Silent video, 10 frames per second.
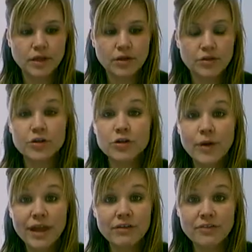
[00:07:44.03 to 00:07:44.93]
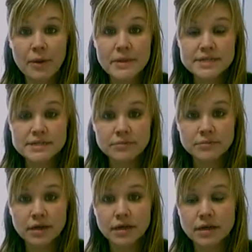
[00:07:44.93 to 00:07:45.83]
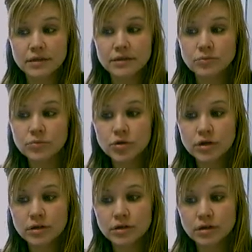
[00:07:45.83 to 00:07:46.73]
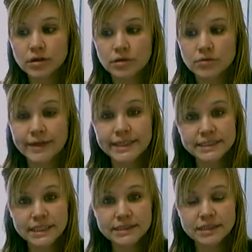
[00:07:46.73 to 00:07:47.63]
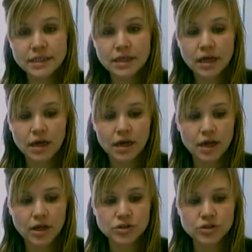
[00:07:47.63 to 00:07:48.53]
Third wave feminism, a little more recent, the